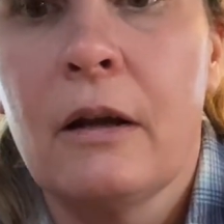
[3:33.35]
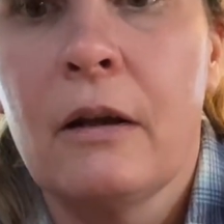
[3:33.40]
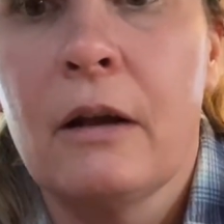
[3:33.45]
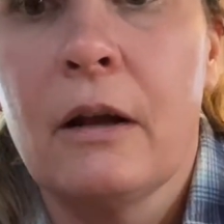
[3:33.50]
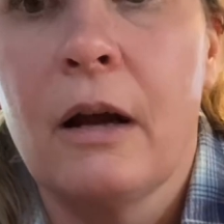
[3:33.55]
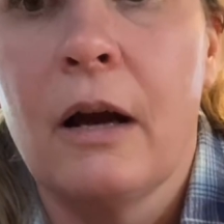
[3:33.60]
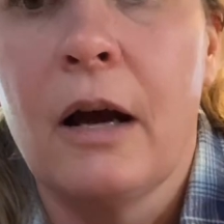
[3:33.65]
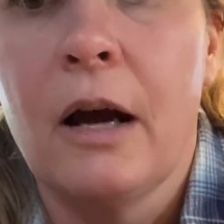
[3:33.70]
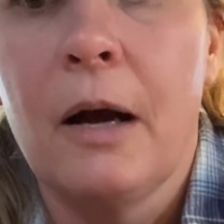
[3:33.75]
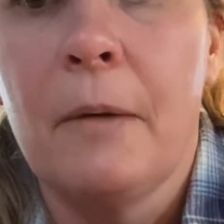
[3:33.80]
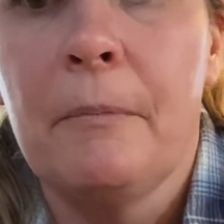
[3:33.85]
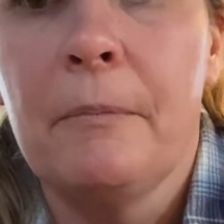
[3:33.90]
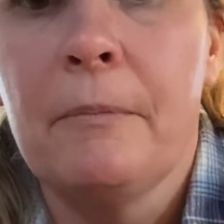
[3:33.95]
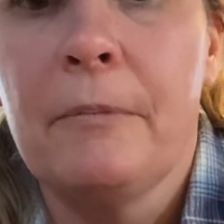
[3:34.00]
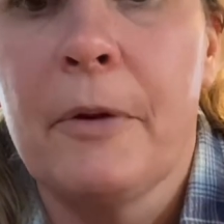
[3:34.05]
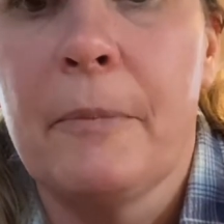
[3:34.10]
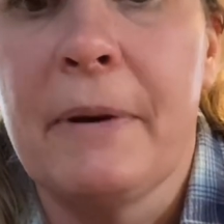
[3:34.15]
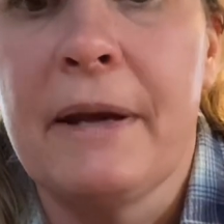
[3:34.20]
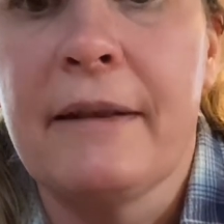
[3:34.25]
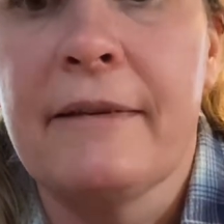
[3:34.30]

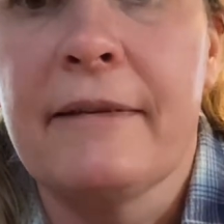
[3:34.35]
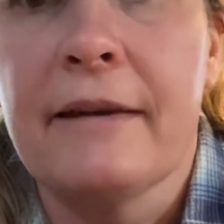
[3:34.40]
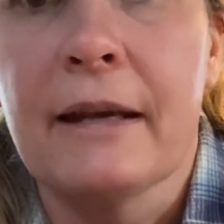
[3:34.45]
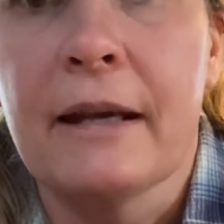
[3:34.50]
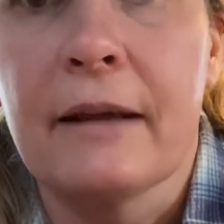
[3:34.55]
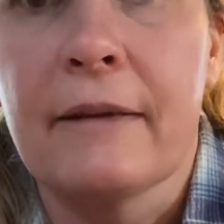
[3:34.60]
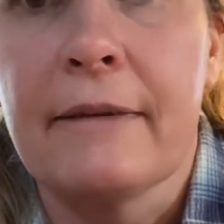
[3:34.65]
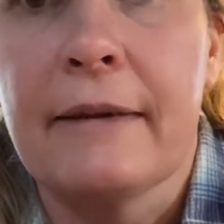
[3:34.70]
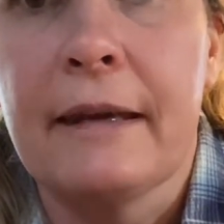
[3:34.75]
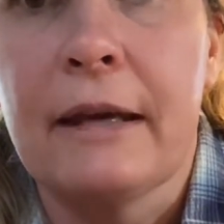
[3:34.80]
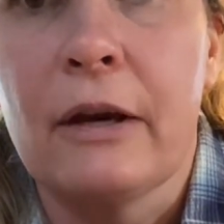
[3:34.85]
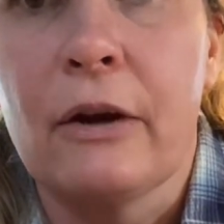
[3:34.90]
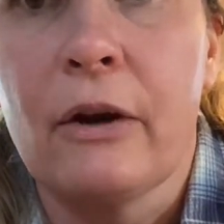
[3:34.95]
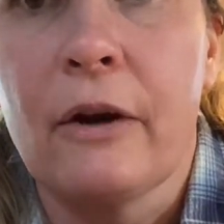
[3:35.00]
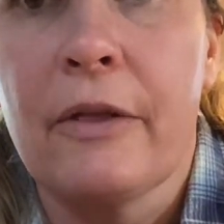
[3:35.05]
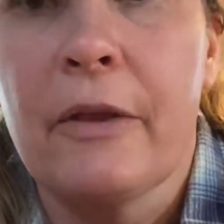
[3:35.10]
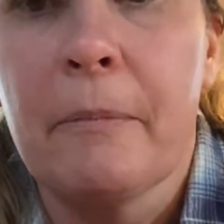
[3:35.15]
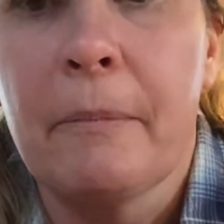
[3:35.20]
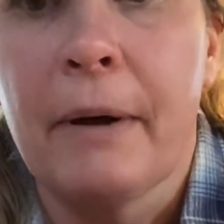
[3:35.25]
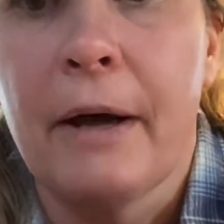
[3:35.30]
the bait stick is here
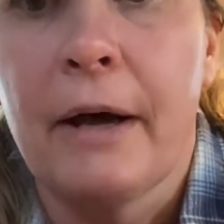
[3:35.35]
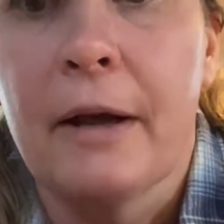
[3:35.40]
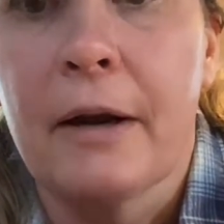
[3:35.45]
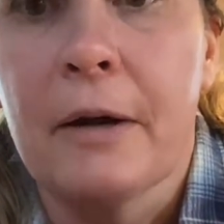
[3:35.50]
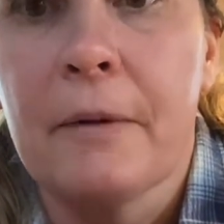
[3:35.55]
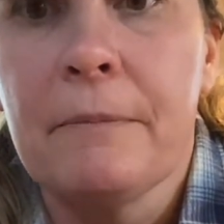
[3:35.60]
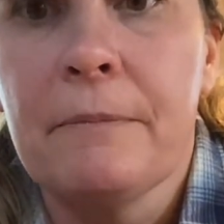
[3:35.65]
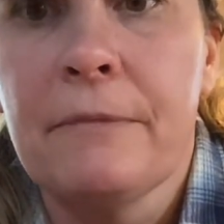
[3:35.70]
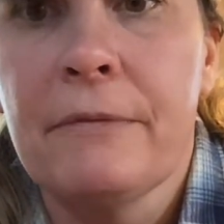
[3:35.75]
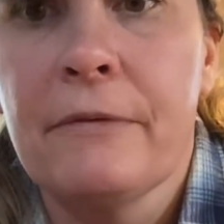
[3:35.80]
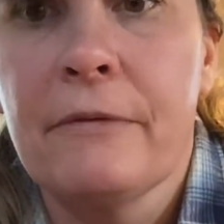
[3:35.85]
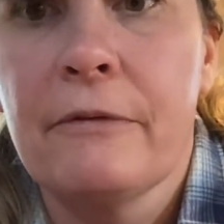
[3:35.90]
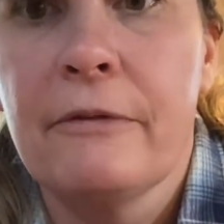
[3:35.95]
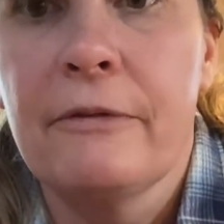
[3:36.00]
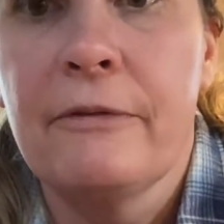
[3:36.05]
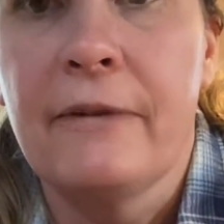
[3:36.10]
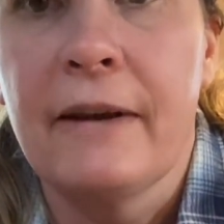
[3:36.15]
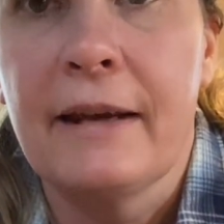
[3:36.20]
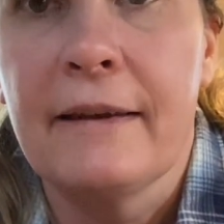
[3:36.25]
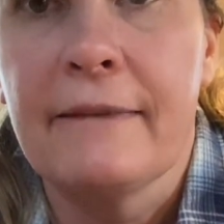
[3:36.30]
on the bottom,
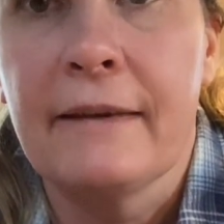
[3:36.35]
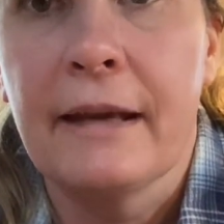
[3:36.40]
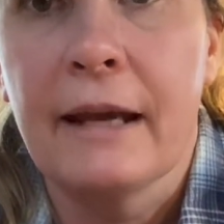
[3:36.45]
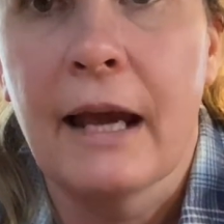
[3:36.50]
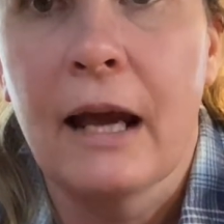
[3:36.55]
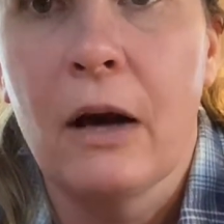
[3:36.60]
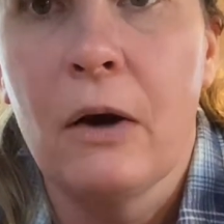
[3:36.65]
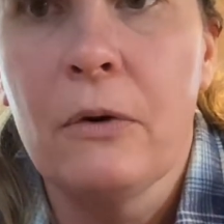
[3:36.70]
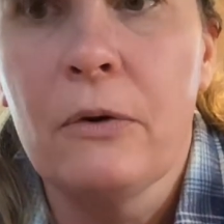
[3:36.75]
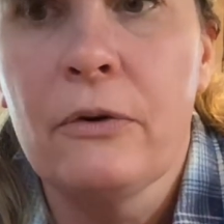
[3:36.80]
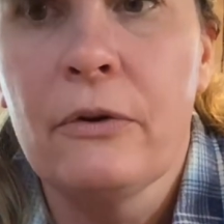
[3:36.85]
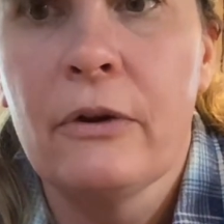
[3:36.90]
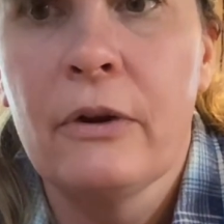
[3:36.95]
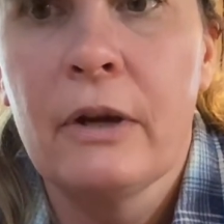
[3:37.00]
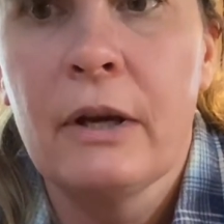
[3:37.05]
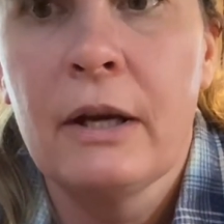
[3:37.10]
facing out,